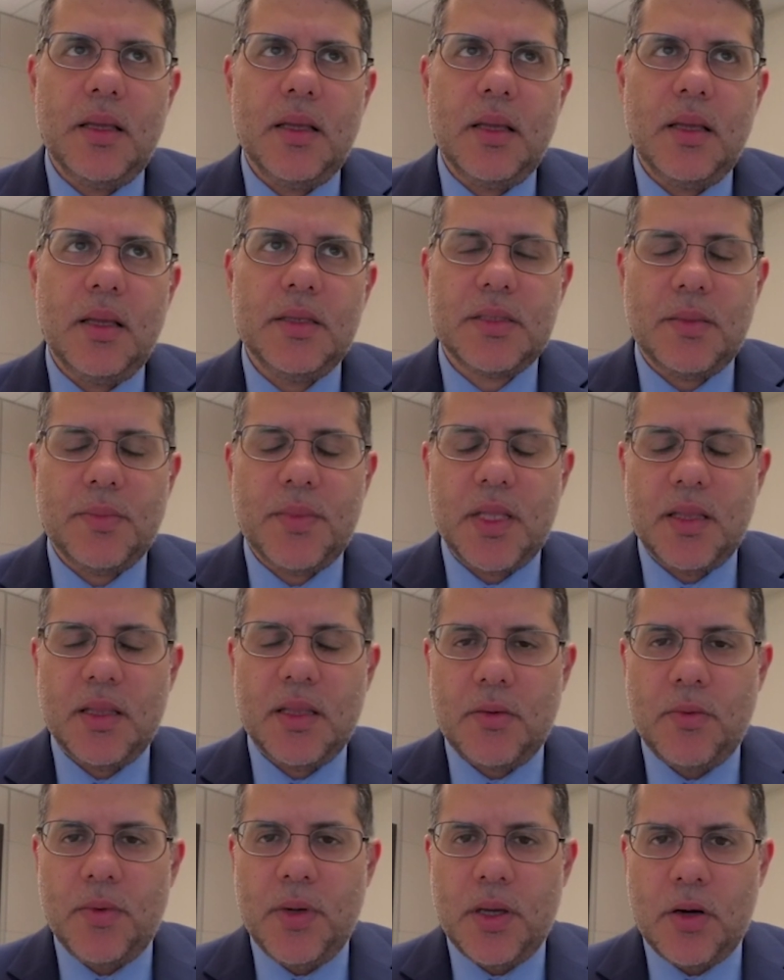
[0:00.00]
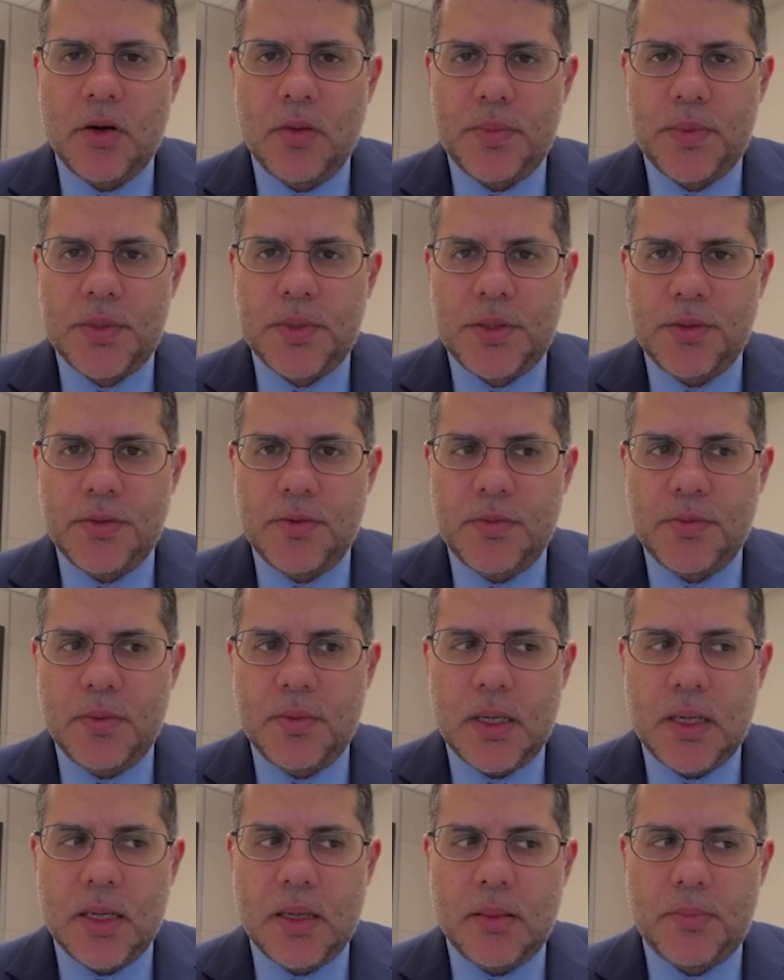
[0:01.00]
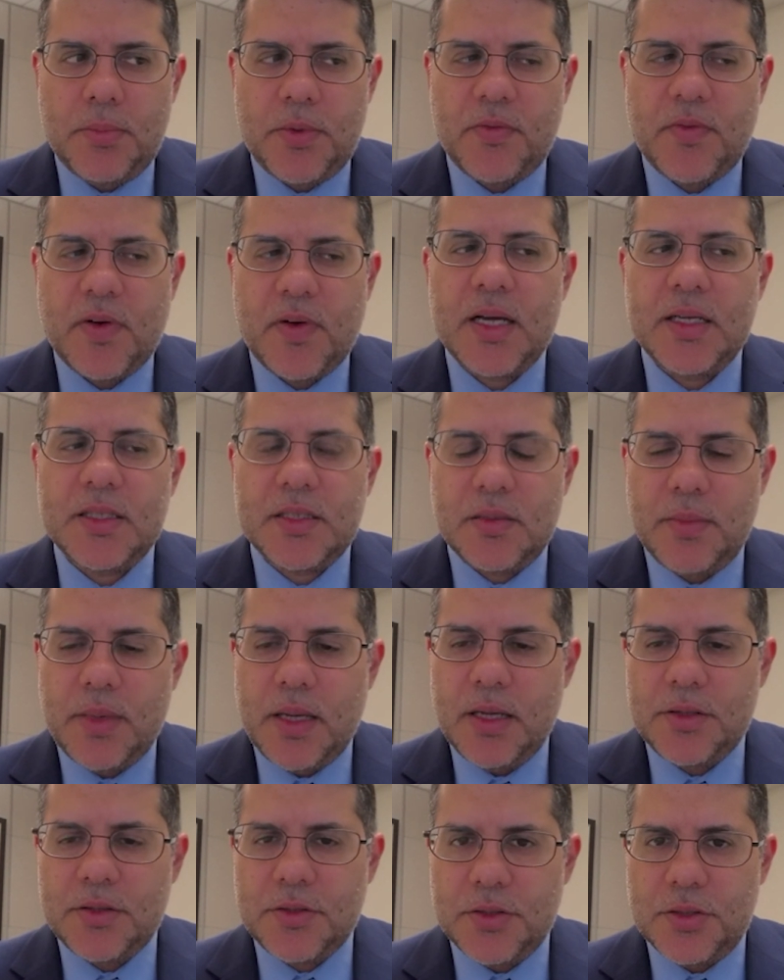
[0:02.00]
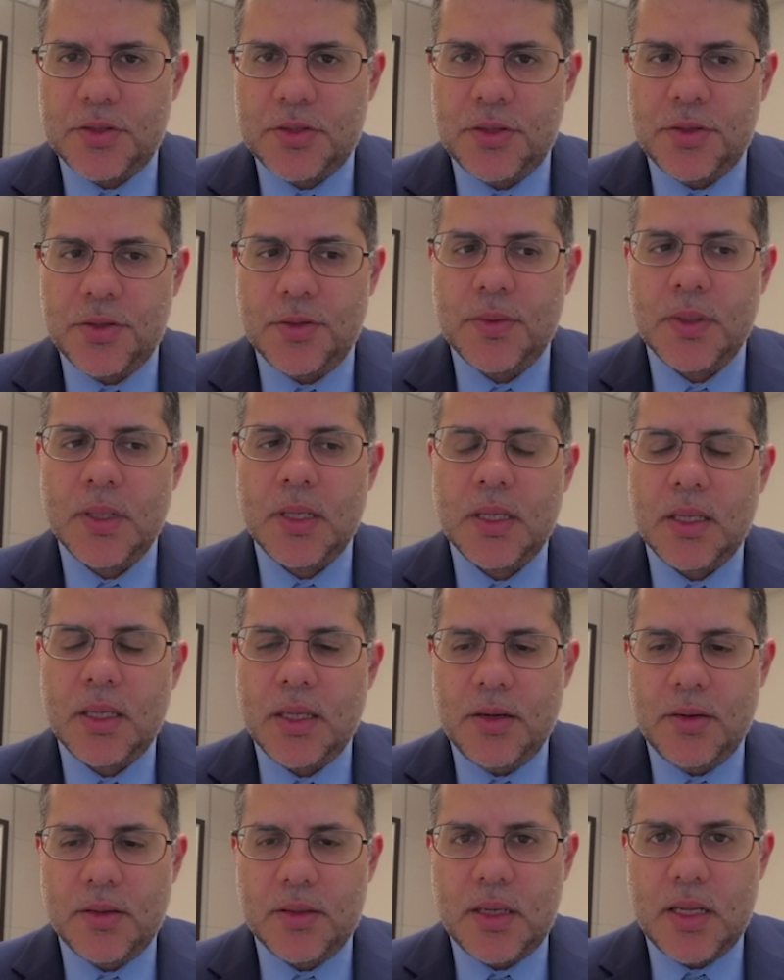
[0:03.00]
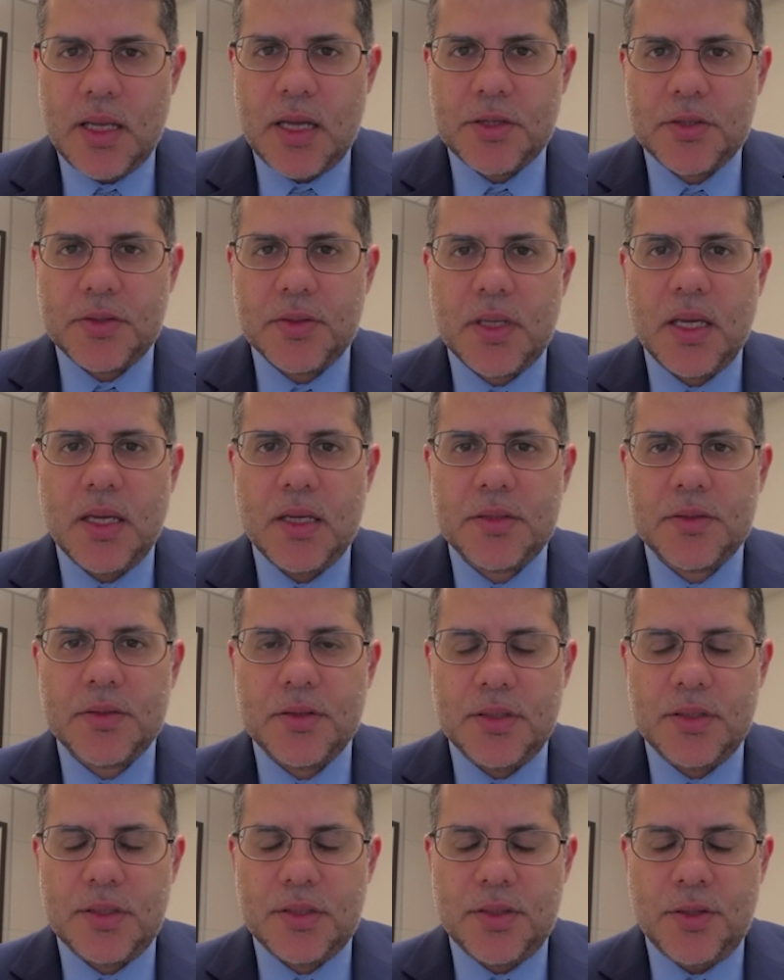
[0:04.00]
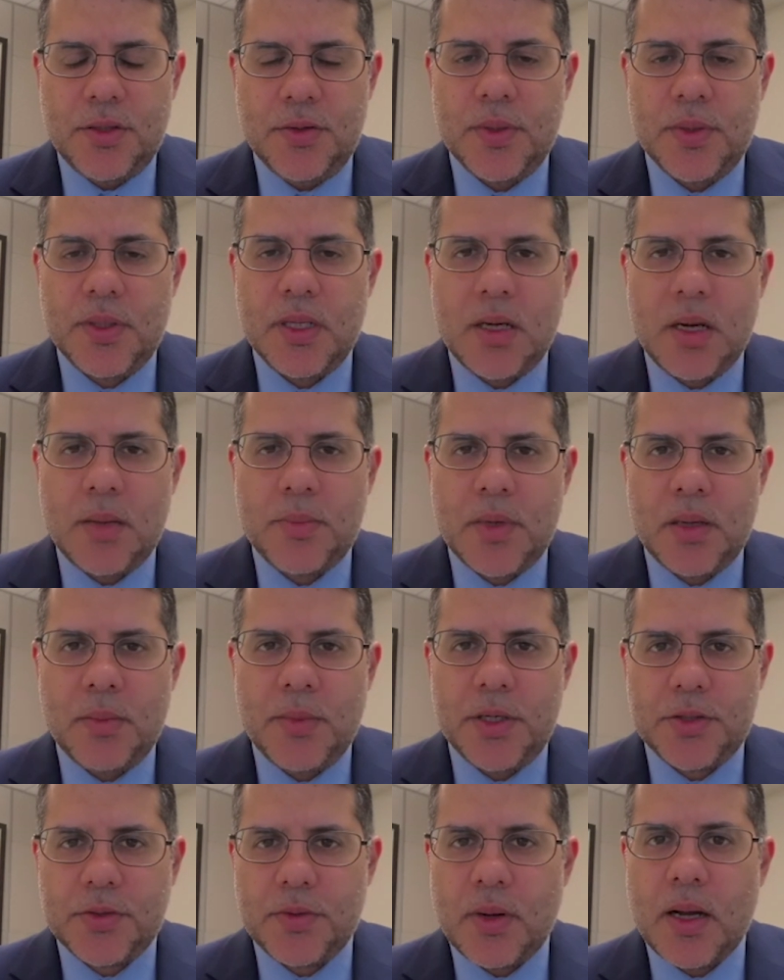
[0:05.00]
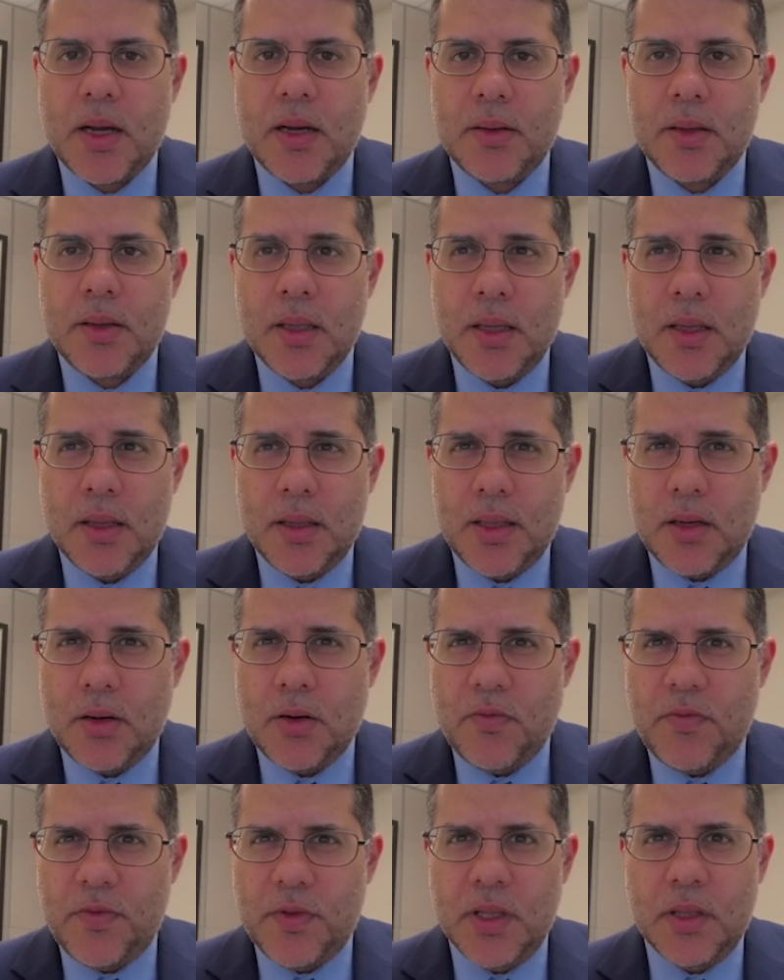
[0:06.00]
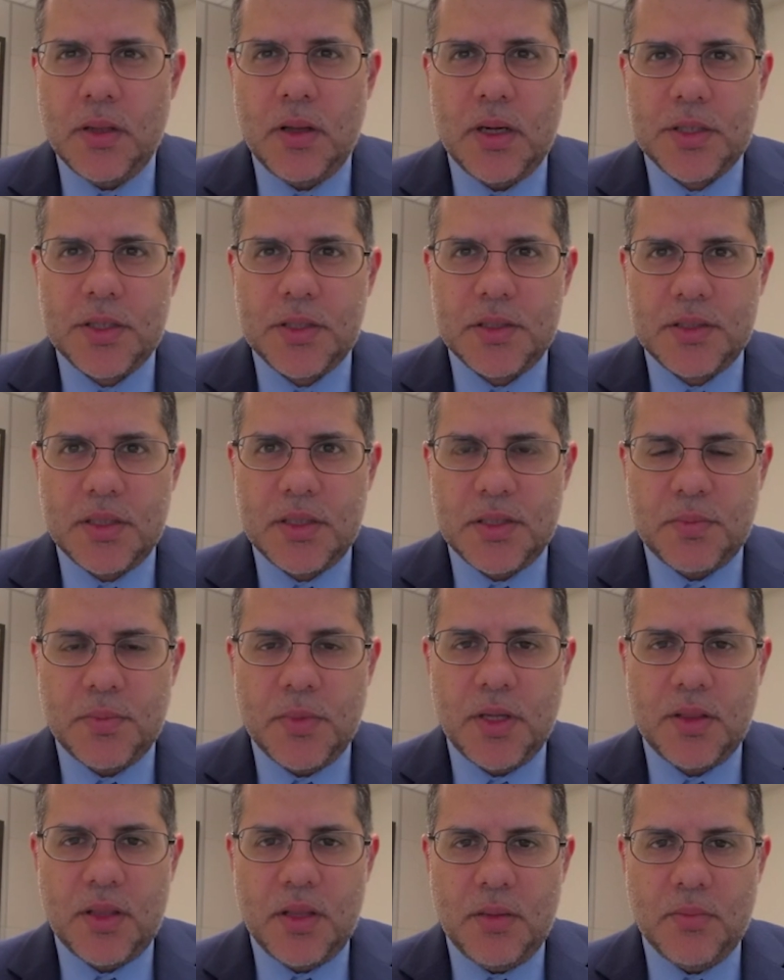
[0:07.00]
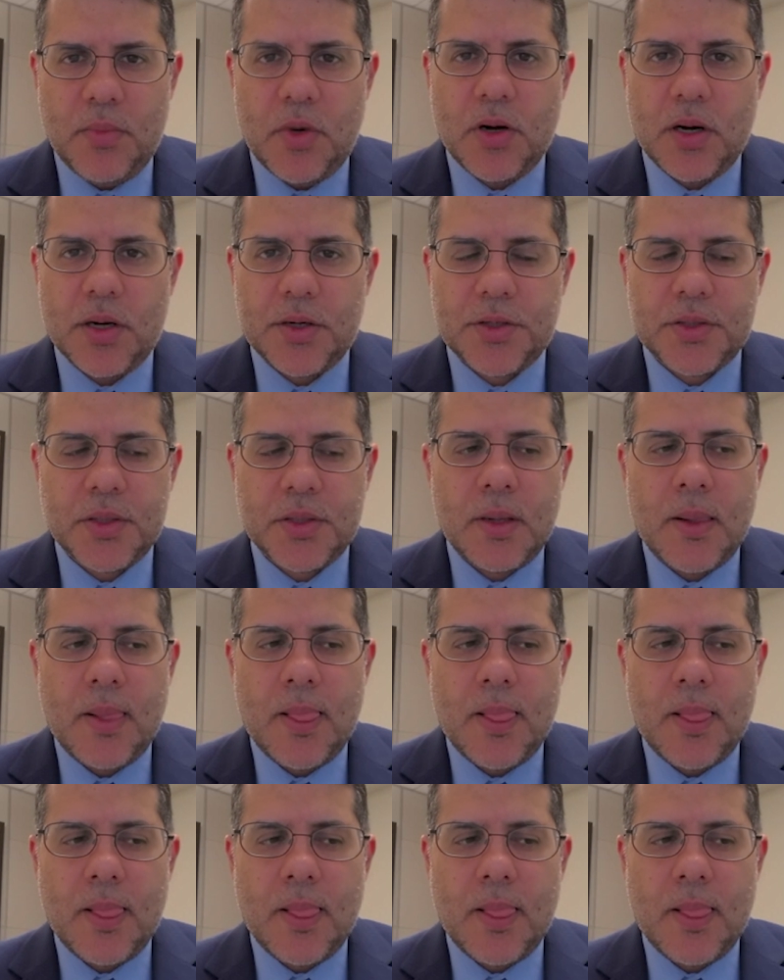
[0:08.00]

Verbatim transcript: is something that we hope to uh, provide some answers to here at the National Cancer Institute with an upcoming trial that hopefully launches this month in March.